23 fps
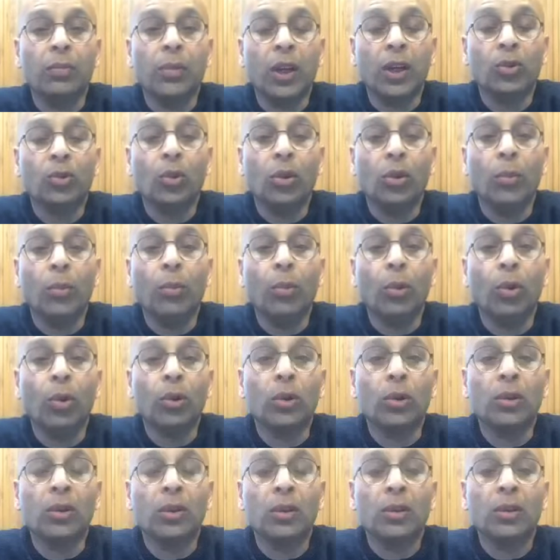actually
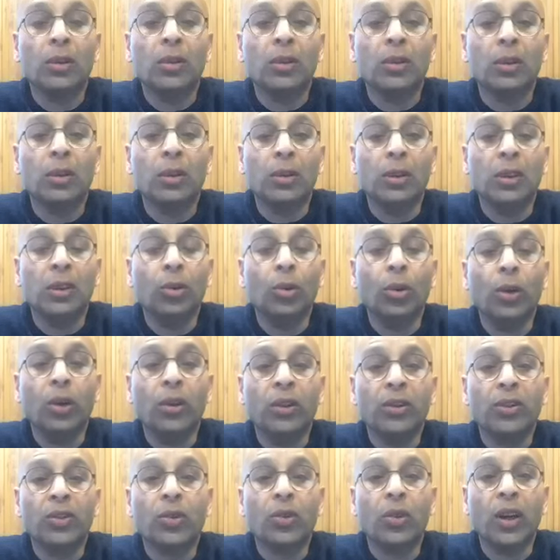more during
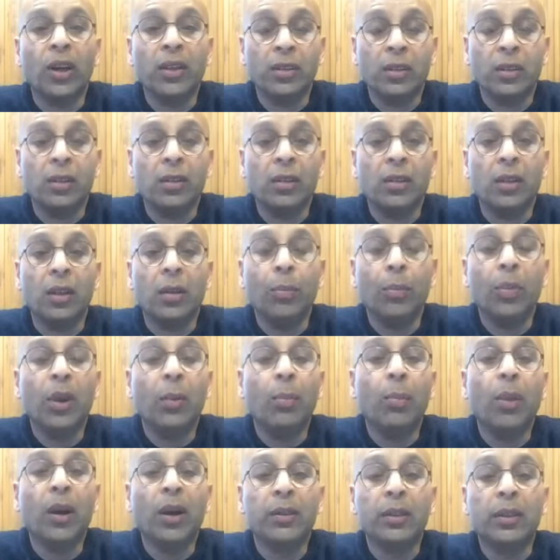this crisis and be
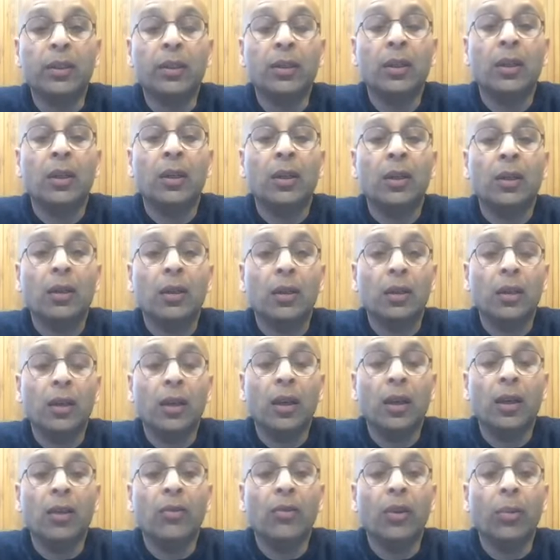better
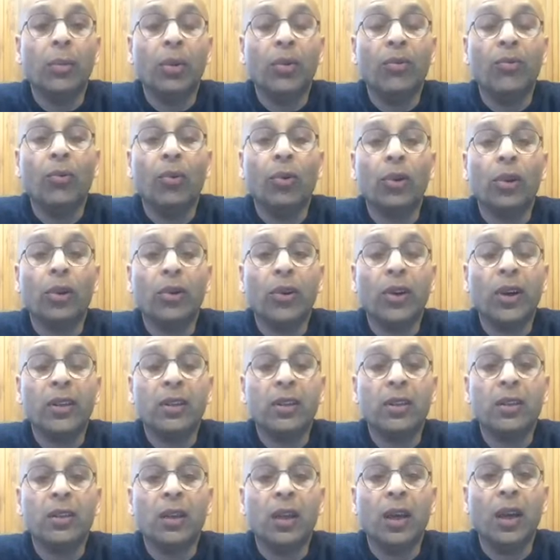than even before the
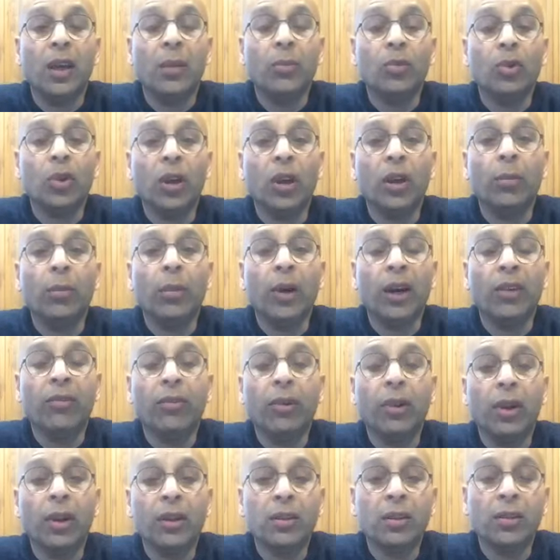crisis came. So again, my
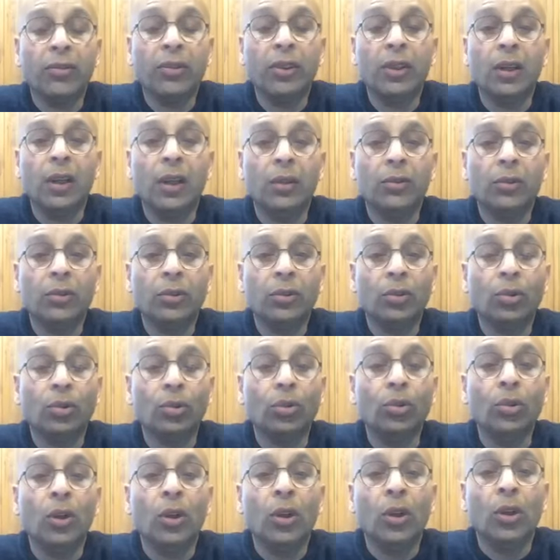philosophy now is
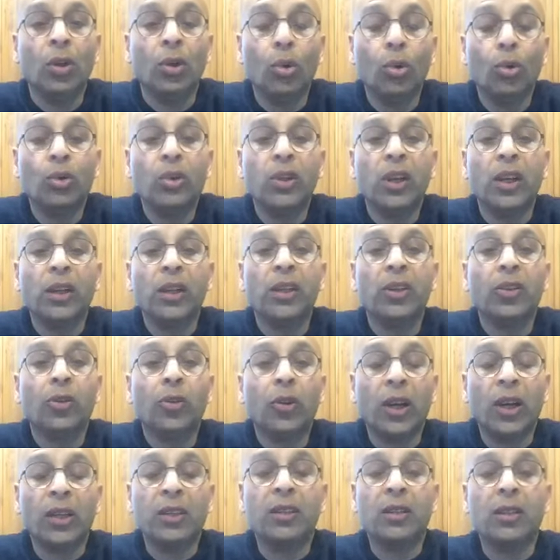to use any
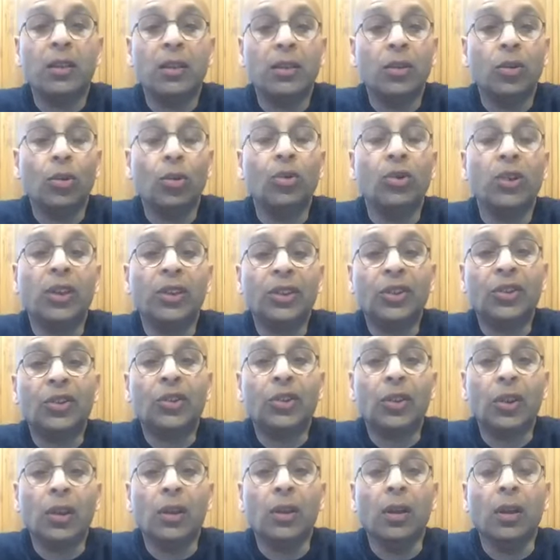crisis, use any
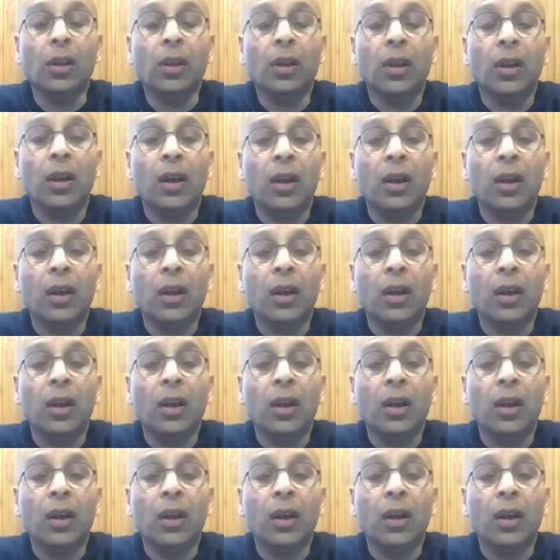struggle